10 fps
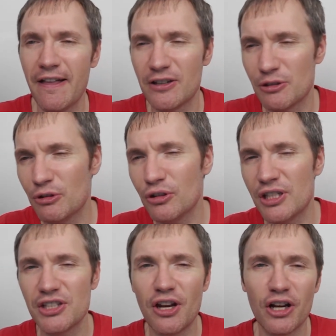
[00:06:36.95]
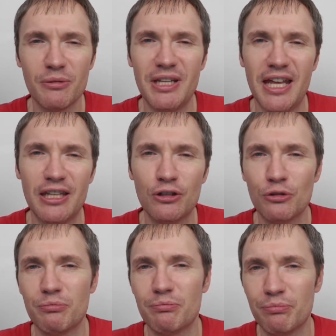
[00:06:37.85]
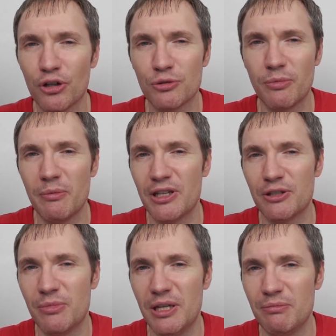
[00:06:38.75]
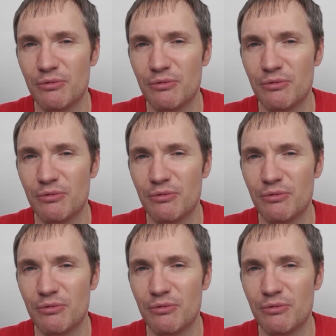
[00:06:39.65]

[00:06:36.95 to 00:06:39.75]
So there's an argument there, they could possibly meant to be